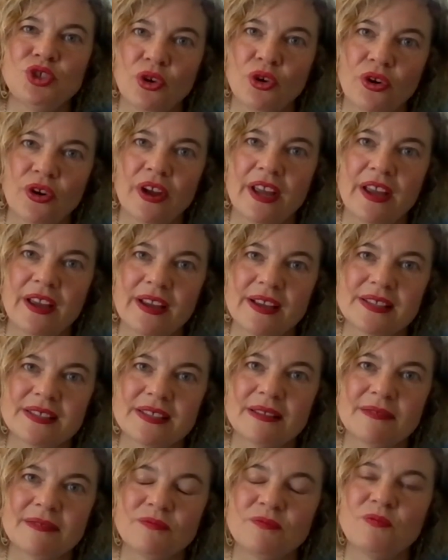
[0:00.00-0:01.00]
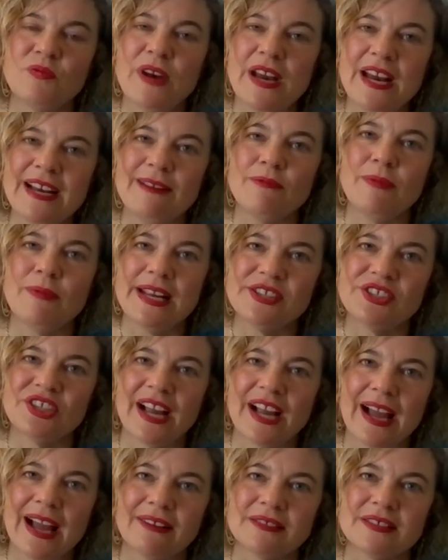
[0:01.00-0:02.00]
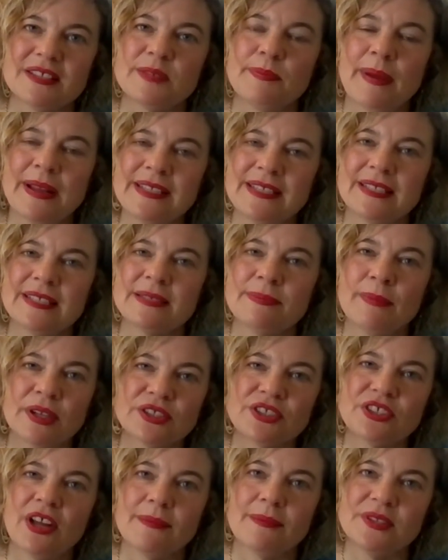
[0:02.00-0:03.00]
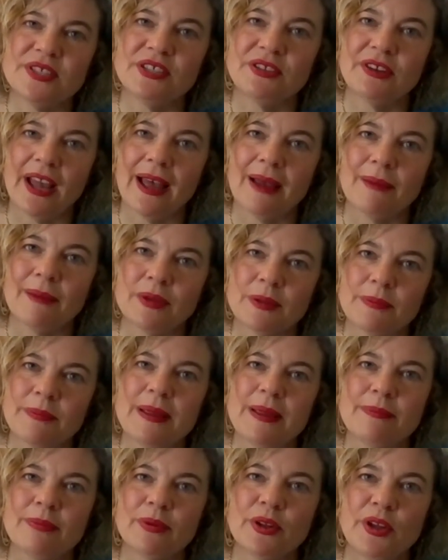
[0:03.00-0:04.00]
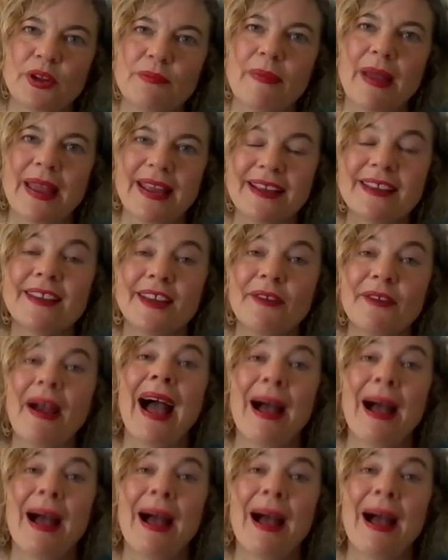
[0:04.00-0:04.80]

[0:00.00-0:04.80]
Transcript: joy, is really reaching out and spending as much time as you can with the people who make you